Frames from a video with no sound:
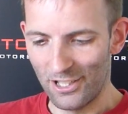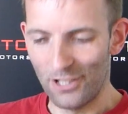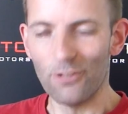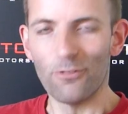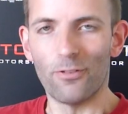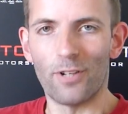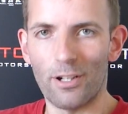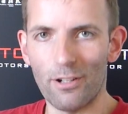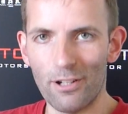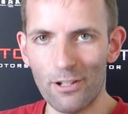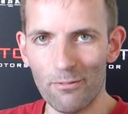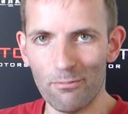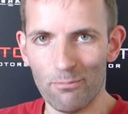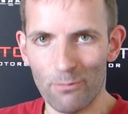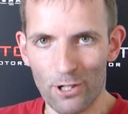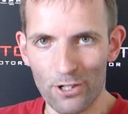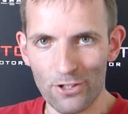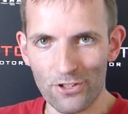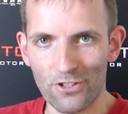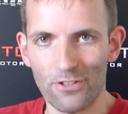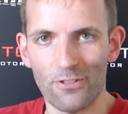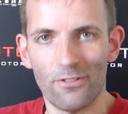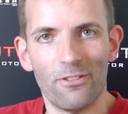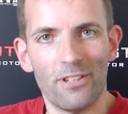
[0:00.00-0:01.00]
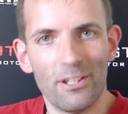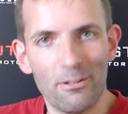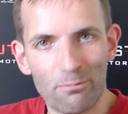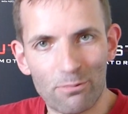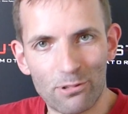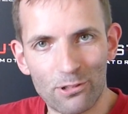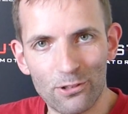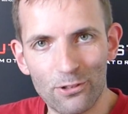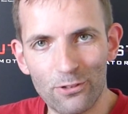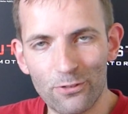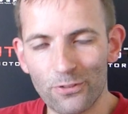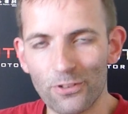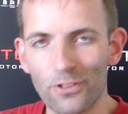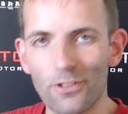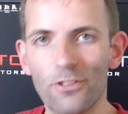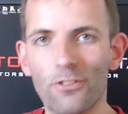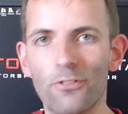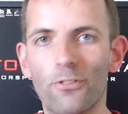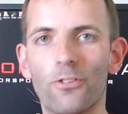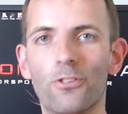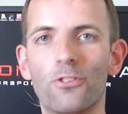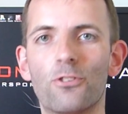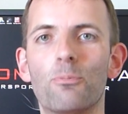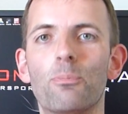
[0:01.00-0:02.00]
Very much improved
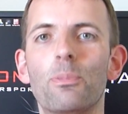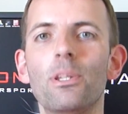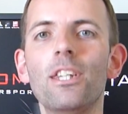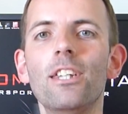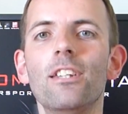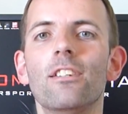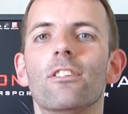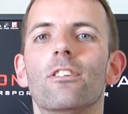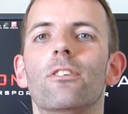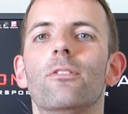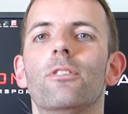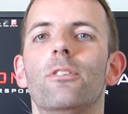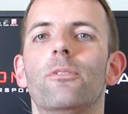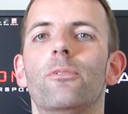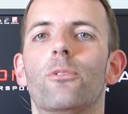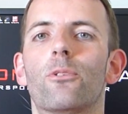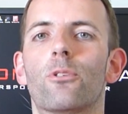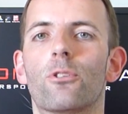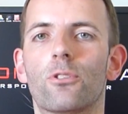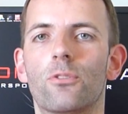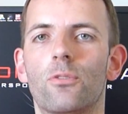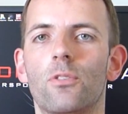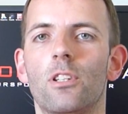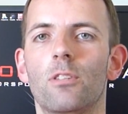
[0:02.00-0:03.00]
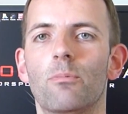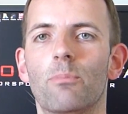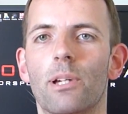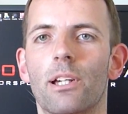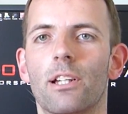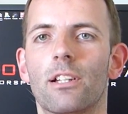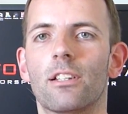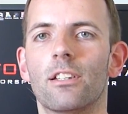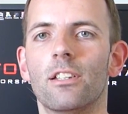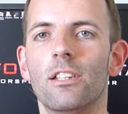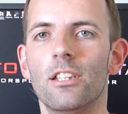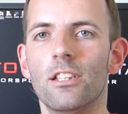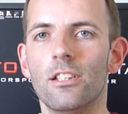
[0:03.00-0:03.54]
speed of the force feedback.